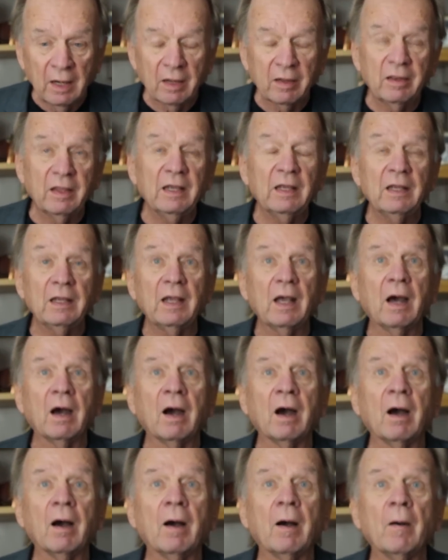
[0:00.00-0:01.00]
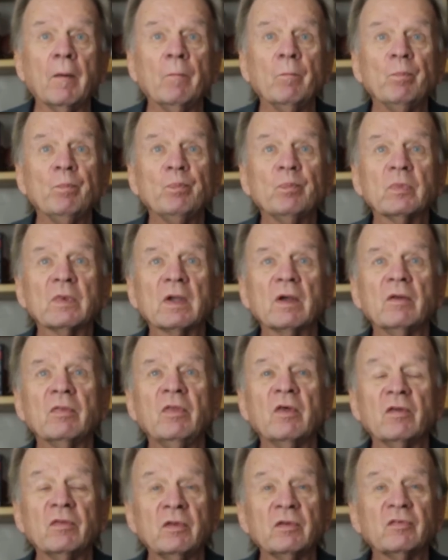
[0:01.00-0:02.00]
the, um,
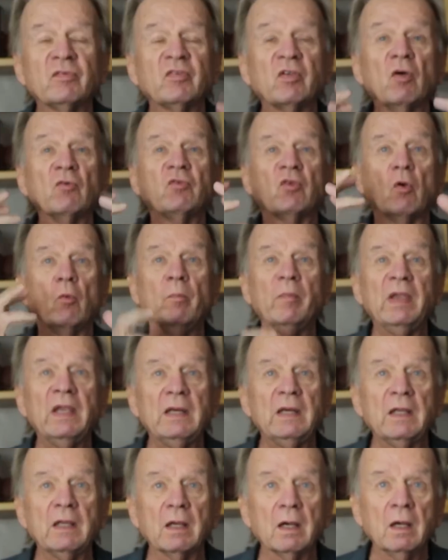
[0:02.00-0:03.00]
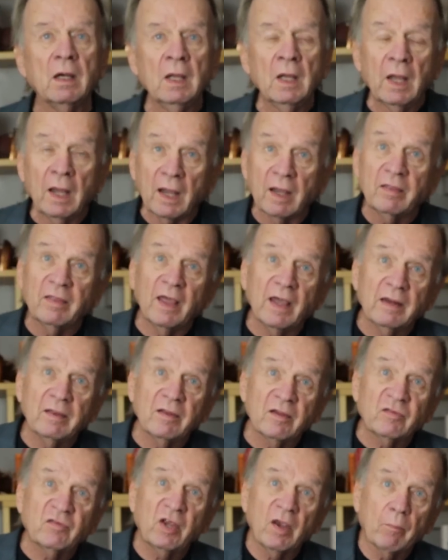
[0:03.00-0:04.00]
the, the social media, and then
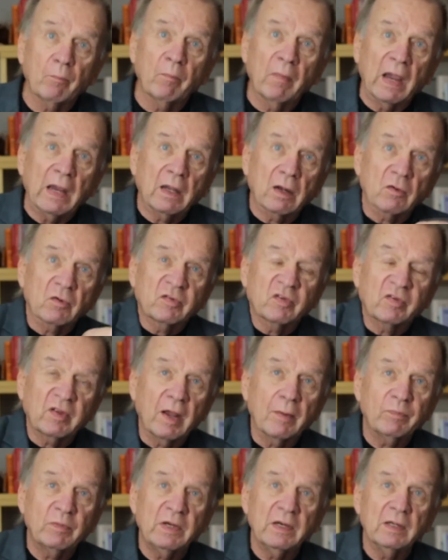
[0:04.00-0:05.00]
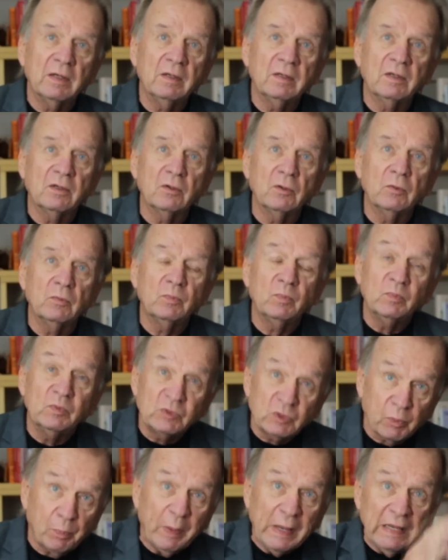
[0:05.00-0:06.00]
the chip maker stepped in to
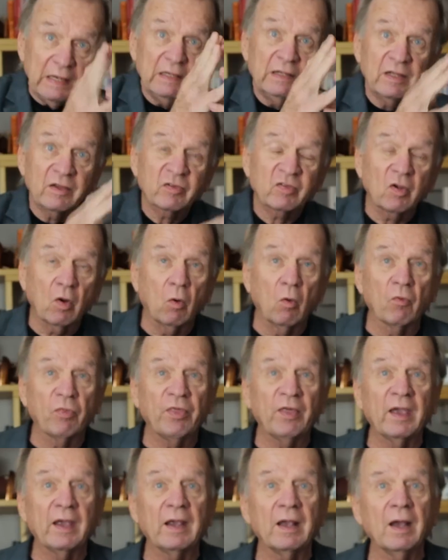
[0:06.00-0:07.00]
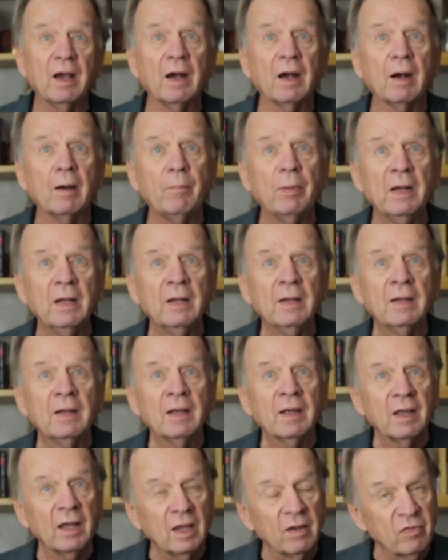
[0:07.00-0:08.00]
speed this whole thing up.
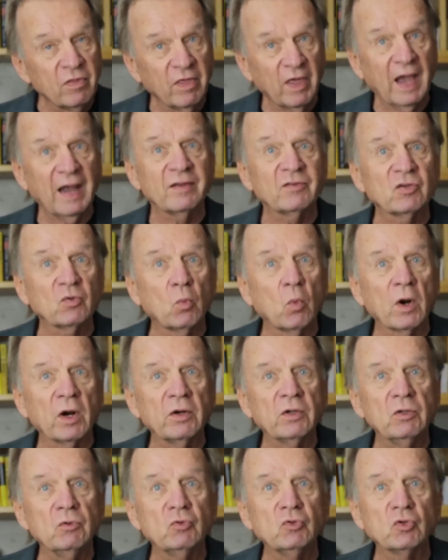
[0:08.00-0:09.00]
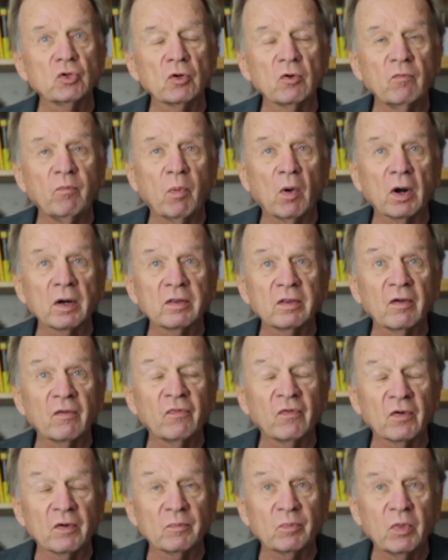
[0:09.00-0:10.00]
And that's where you should have bought the,
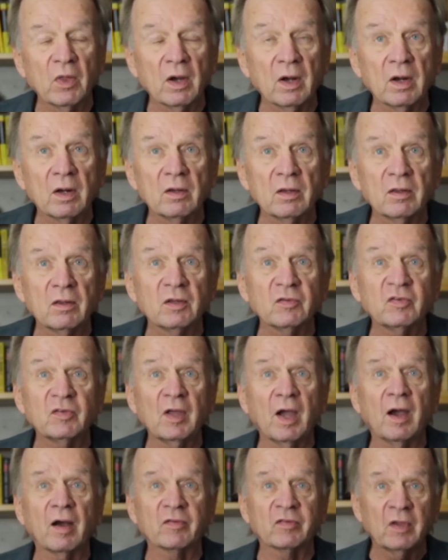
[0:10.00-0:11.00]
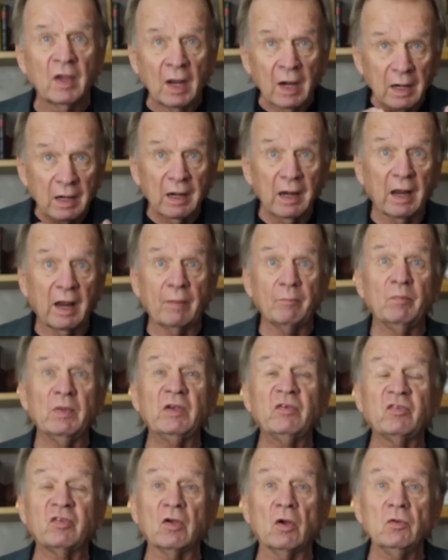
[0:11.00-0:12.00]
the, the stocks. Let
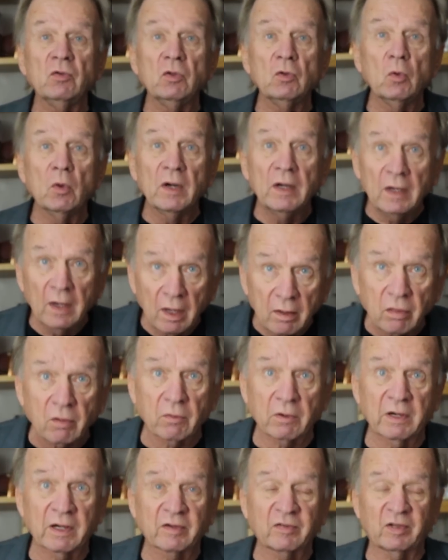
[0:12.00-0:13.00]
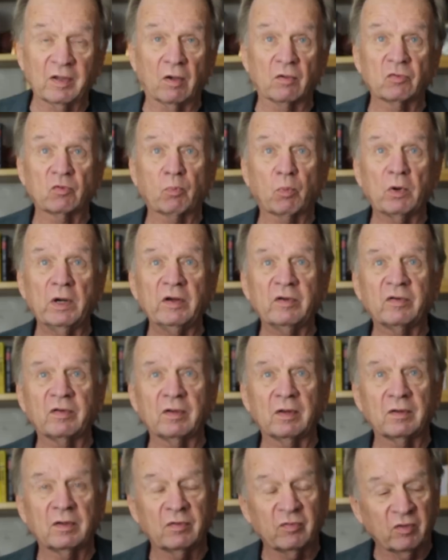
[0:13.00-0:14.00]
me show you another Excel
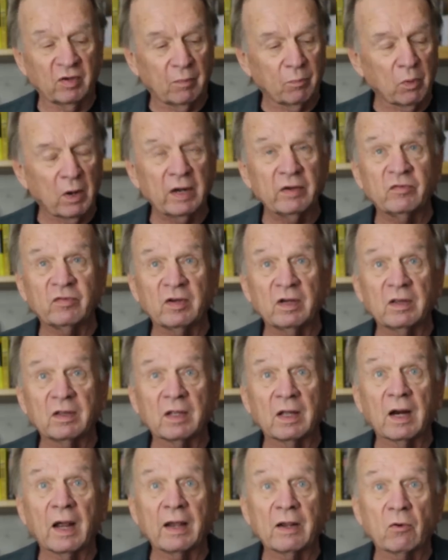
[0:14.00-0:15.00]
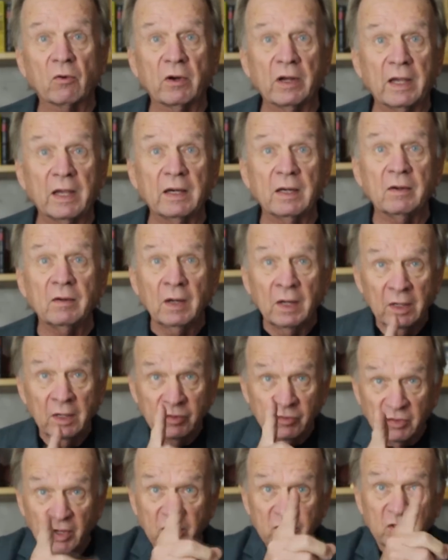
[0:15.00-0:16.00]
spreadsheet that I created
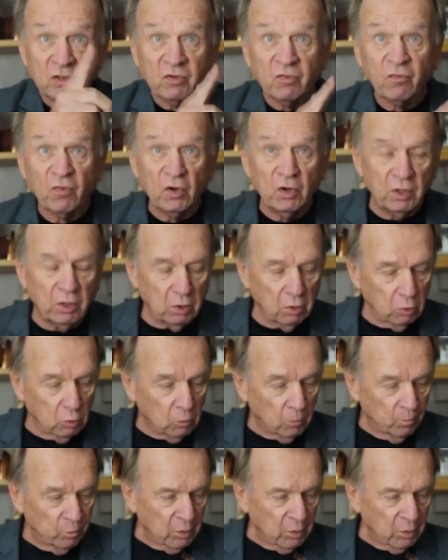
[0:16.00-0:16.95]
just for you.